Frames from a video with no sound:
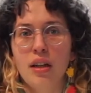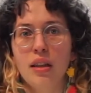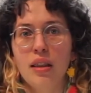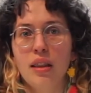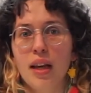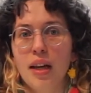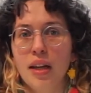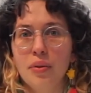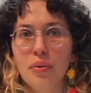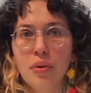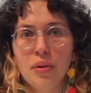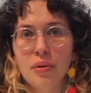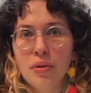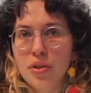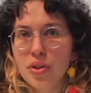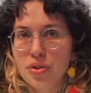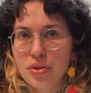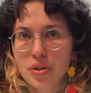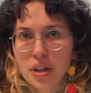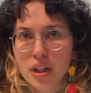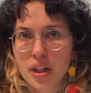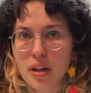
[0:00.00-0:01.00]
like we would
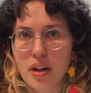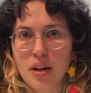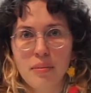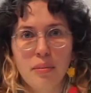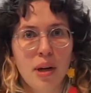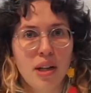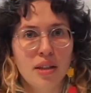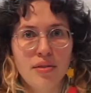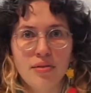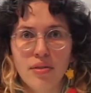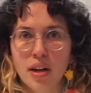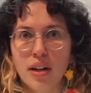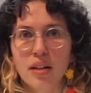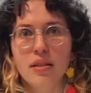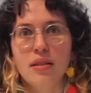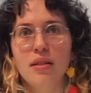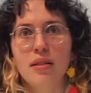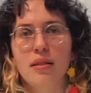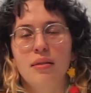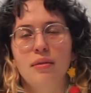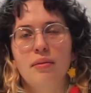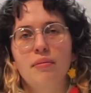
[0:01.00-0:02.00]
treat our best
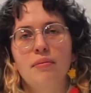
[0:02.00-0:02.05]
friends.